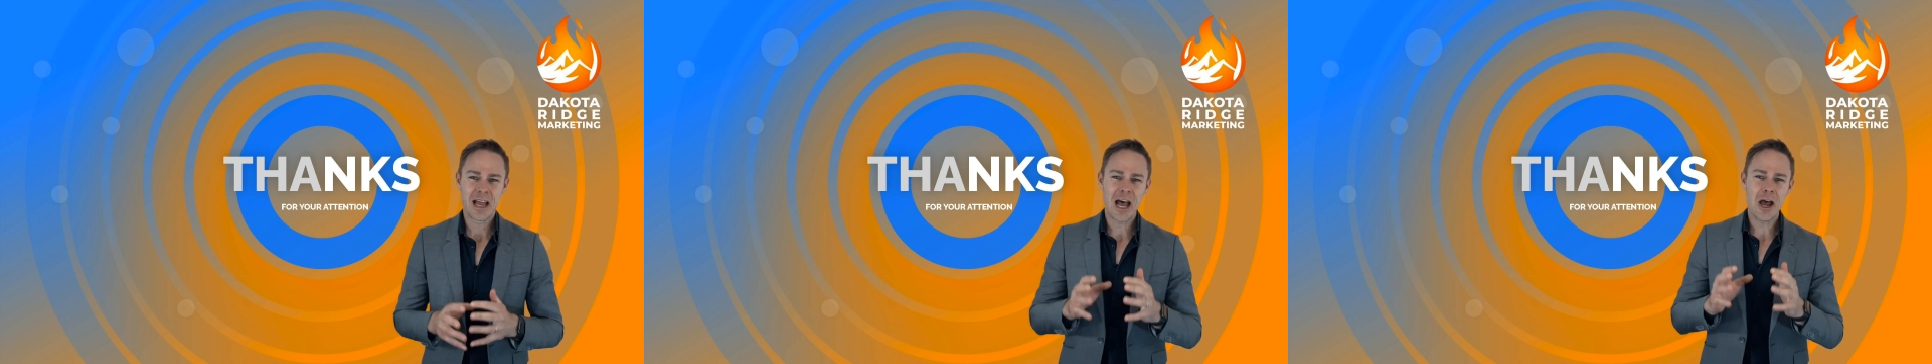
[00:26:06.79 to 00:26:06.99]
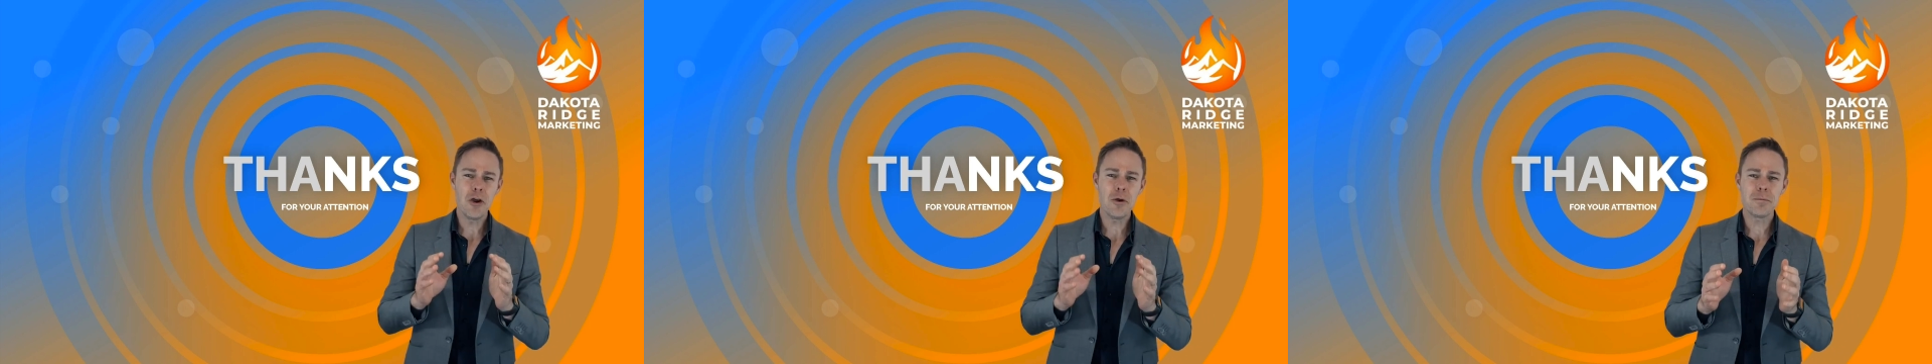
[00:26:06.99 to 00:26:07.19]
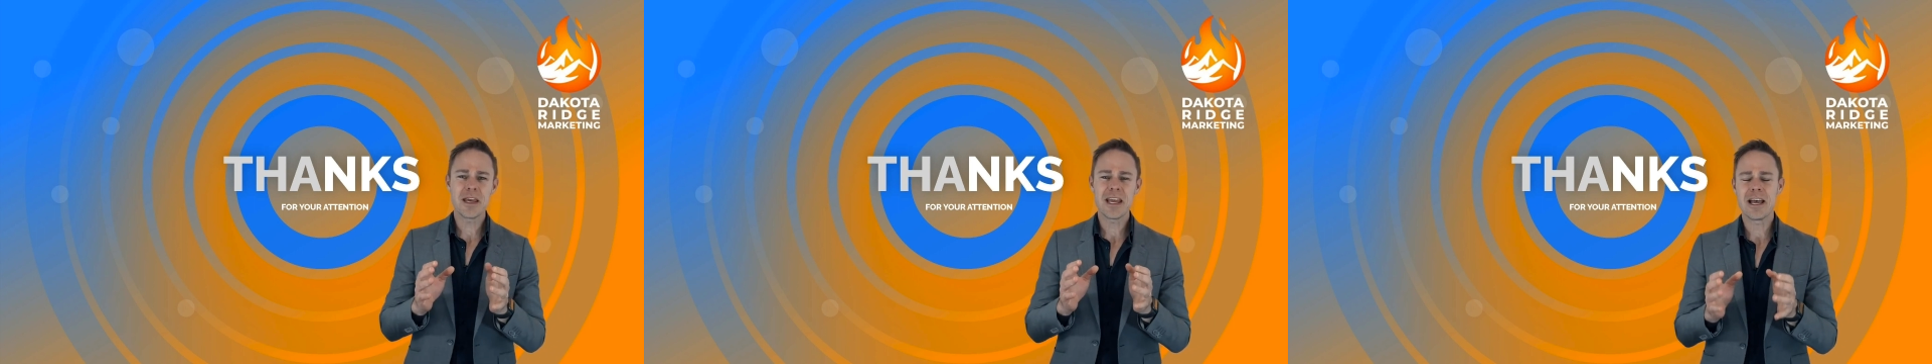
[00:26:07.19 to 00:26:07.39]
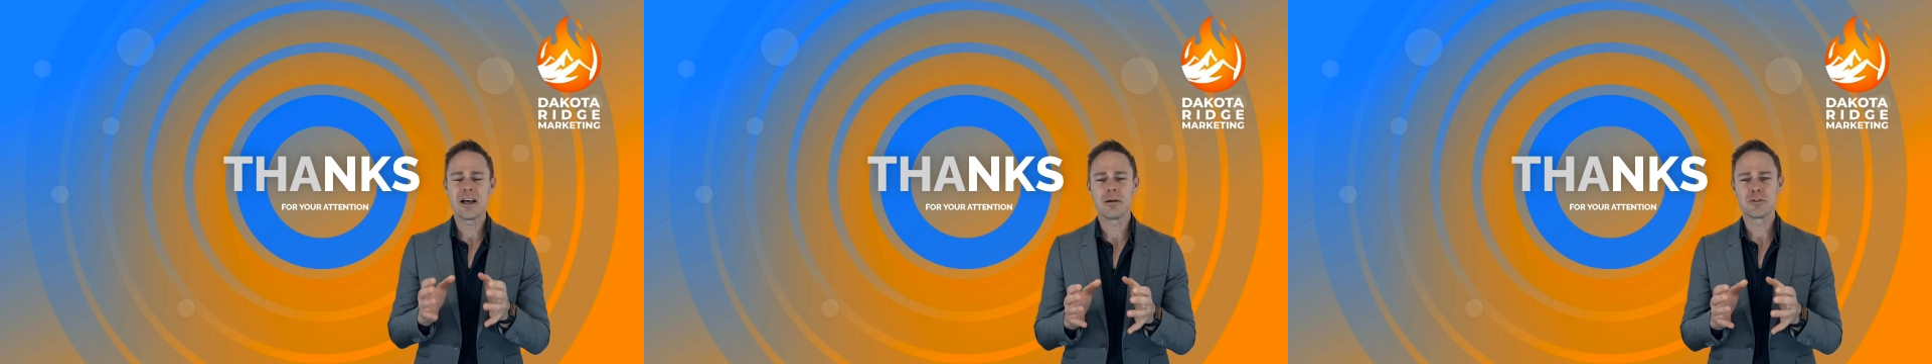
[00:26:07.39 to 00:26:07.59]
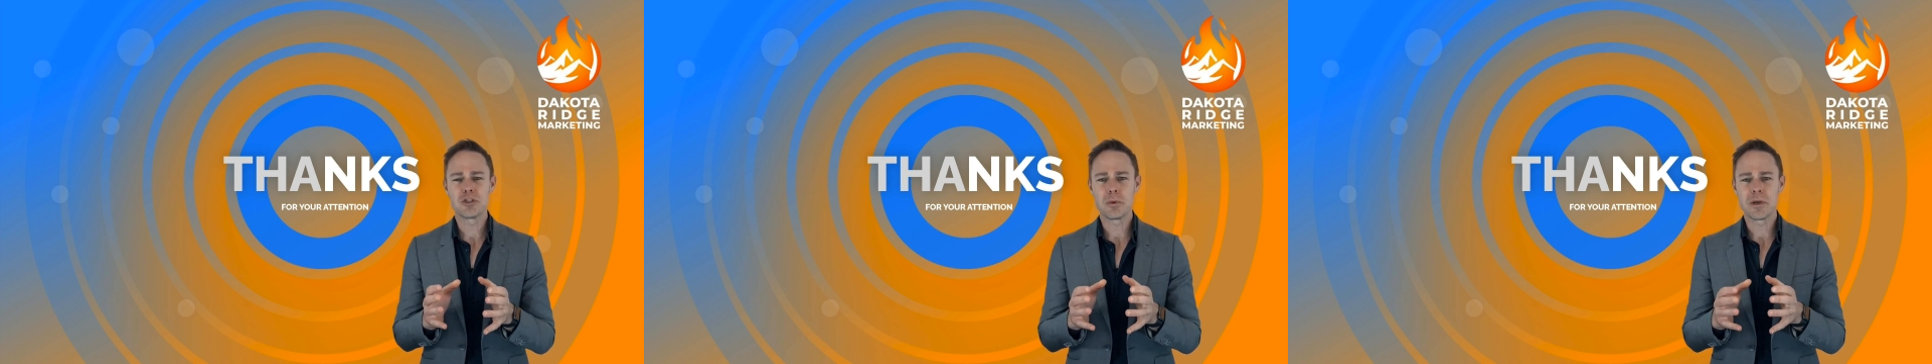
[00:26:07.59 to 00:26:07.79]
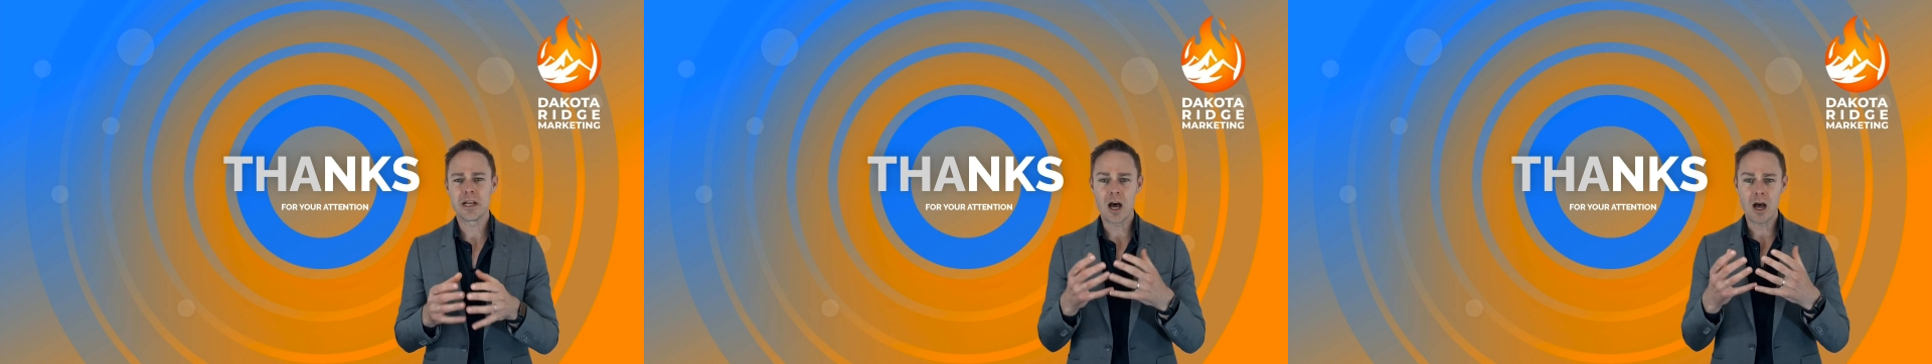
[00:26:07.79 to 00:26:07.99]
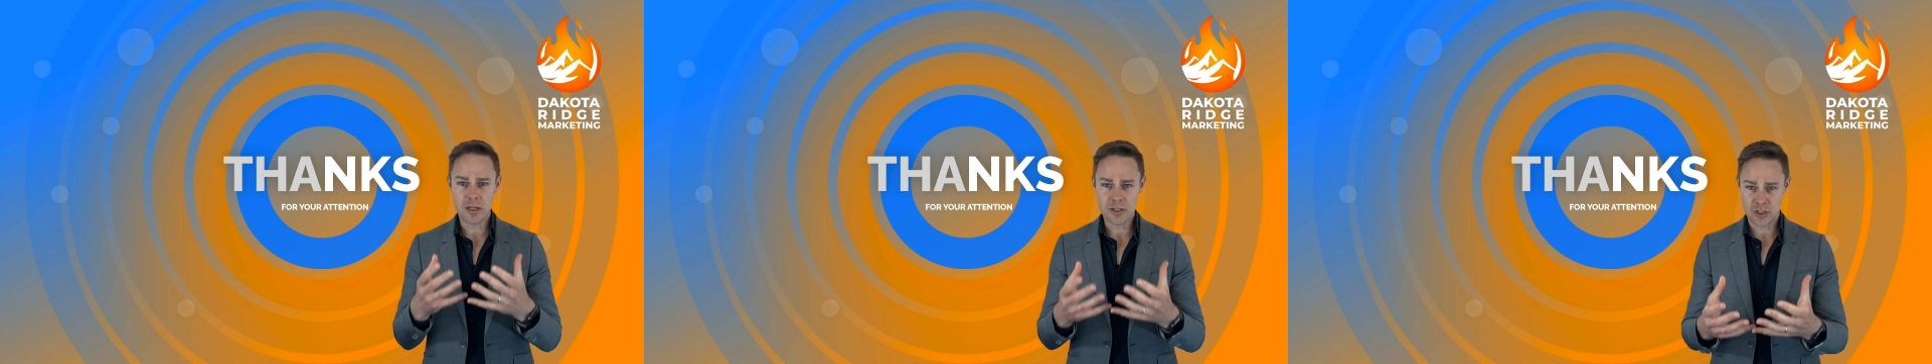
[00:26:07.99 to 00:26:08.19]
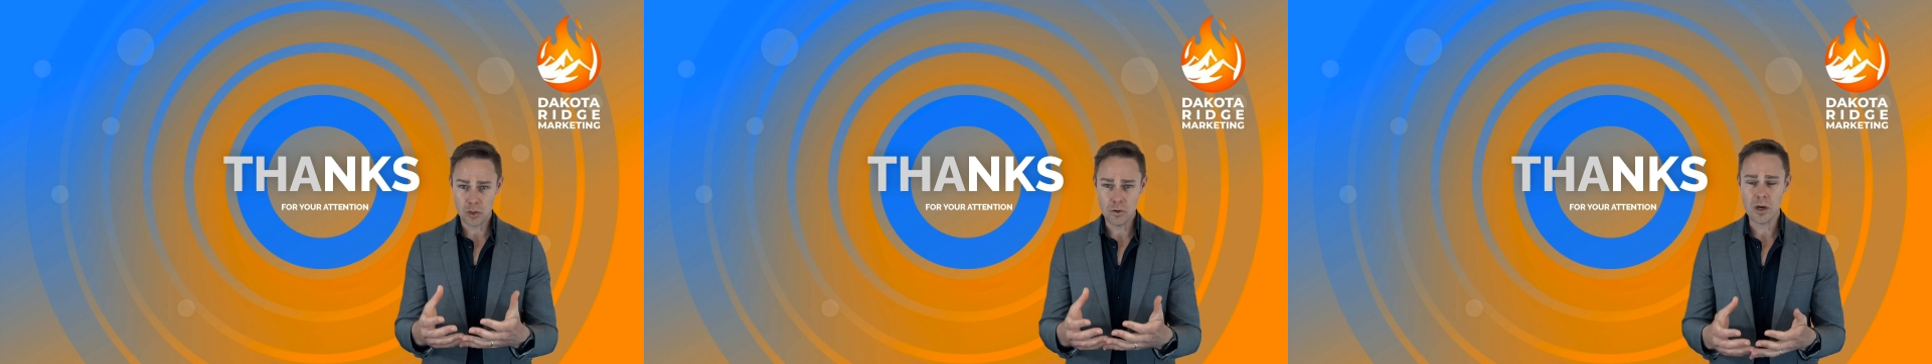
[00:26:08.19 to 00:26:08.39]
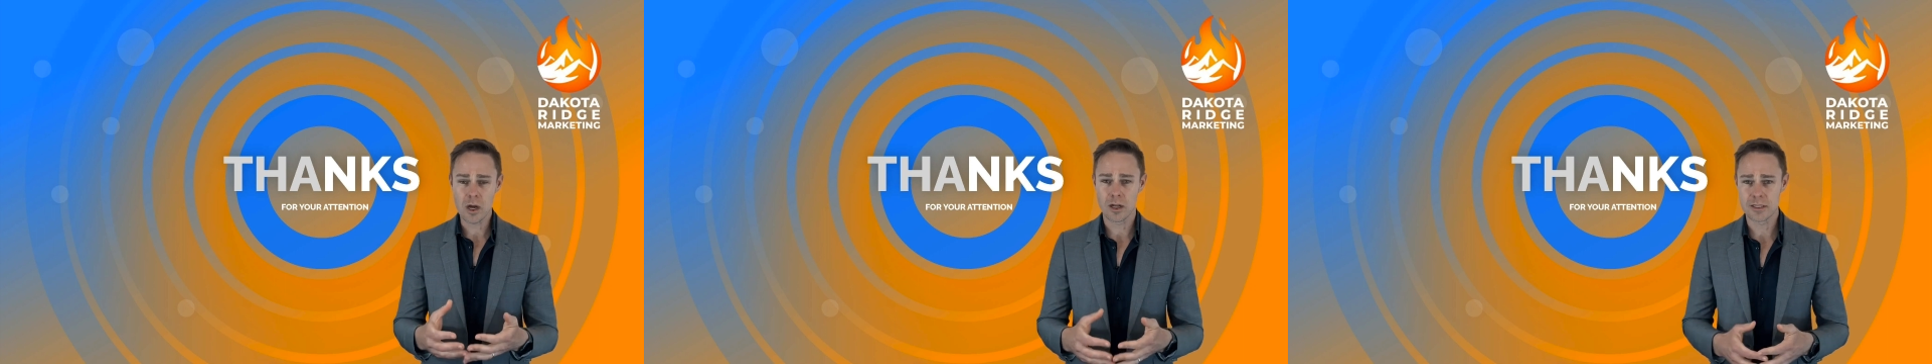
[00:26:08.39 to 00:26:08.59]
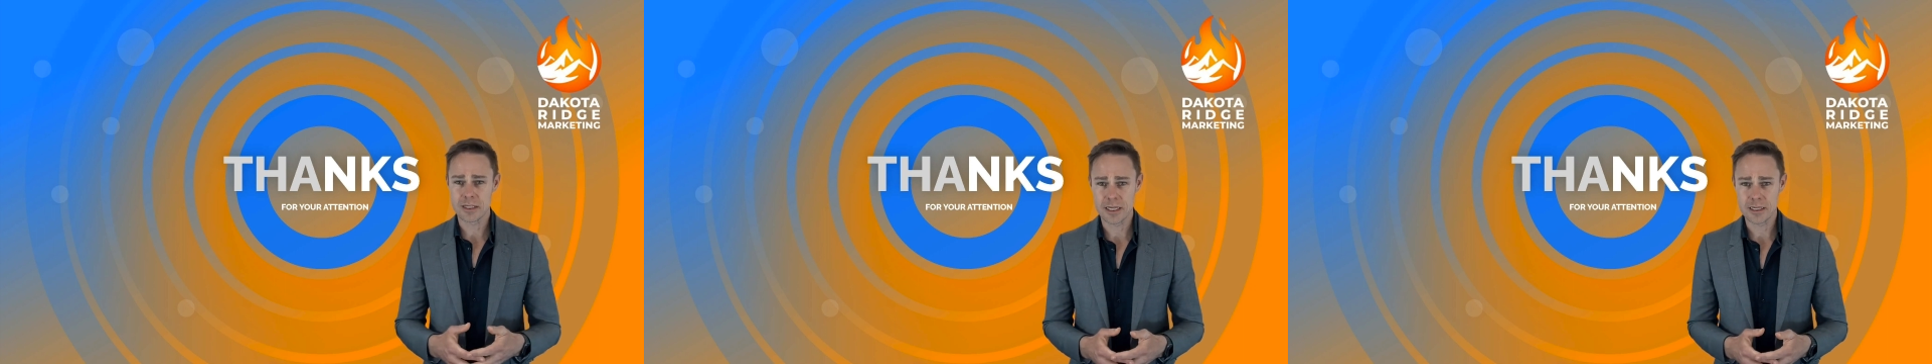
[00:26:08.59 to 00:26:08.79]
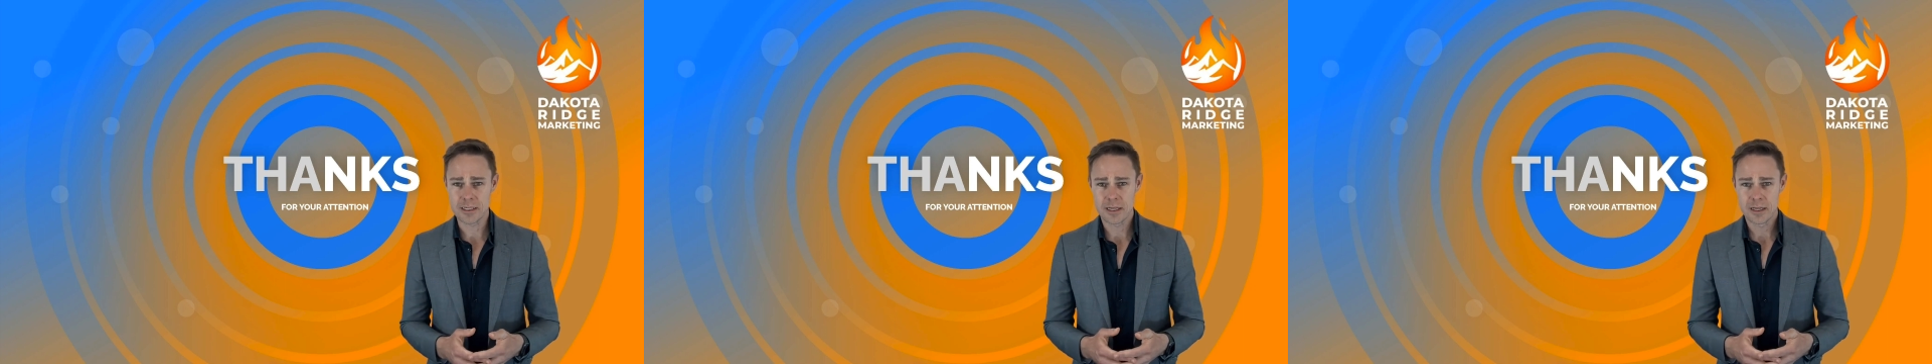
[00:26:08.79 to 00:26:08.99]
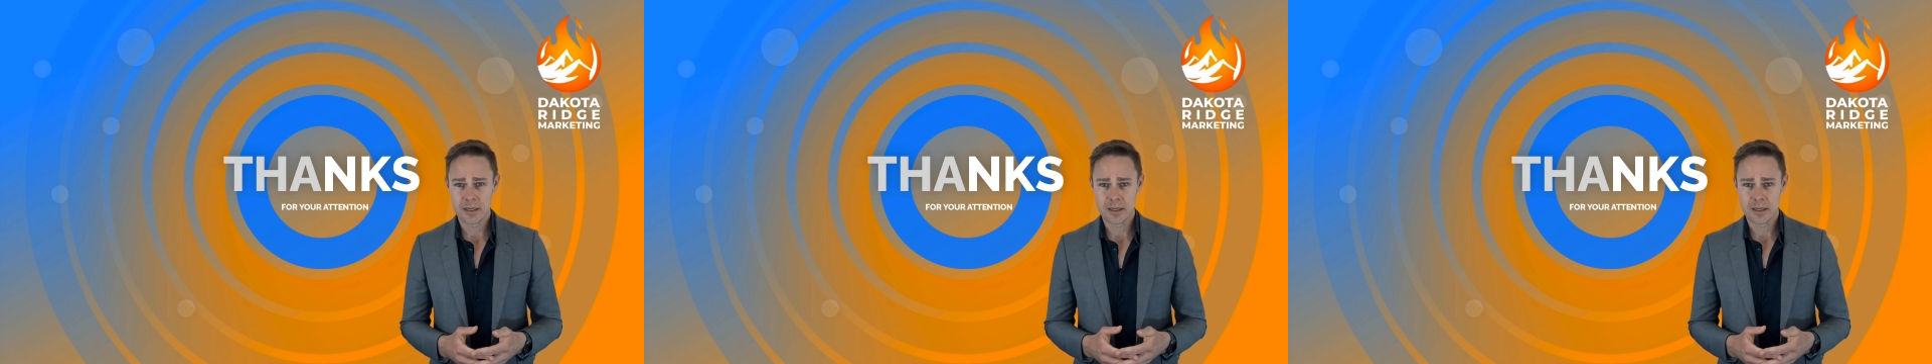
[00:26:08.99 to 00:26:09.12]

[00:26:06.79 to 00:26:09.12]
I hope they help to enhance your content.